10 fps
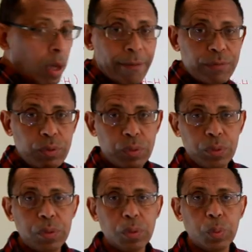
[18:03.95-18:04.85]
you have to
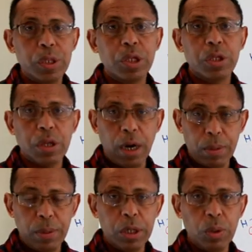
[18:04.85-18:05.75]
choose which
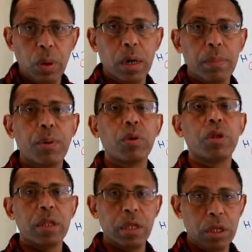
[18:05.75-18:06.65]
carbon you are
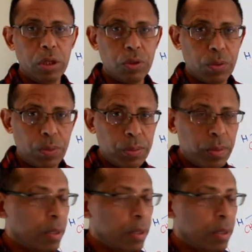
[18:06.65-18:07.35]
projecting it through.